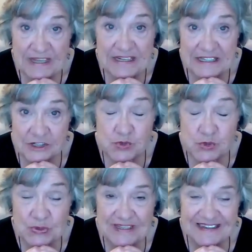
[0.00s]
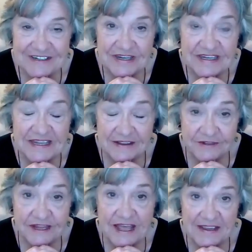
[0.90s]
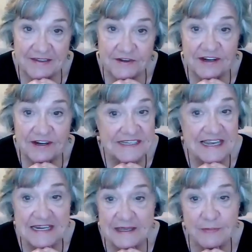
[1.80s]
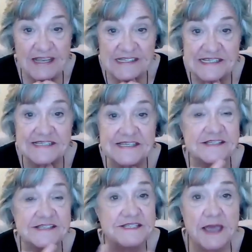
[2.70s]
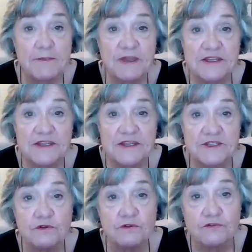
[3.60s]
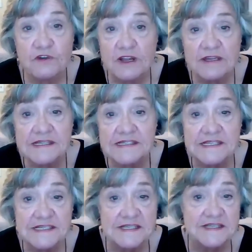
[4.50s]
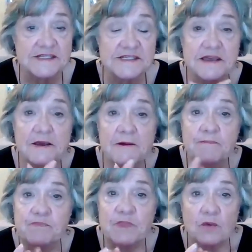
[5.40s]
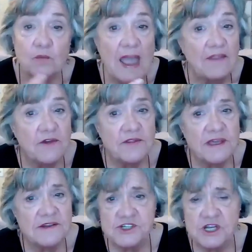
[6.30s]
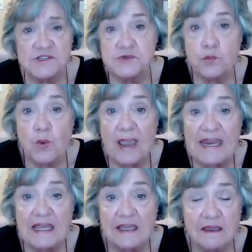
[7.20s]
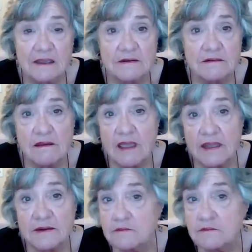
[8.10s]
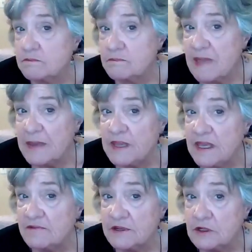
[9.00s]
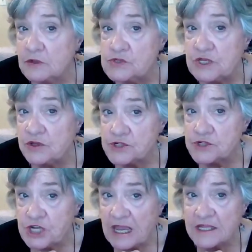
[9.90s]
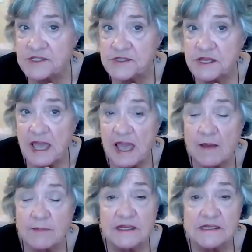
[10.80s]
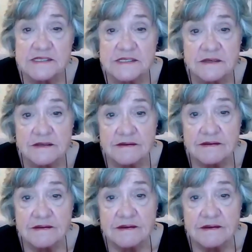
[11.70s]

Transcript: really, truly love life on a daily basis, and step into a fulfilled existence rather than just waiting and maybe even losing your chance at happiness.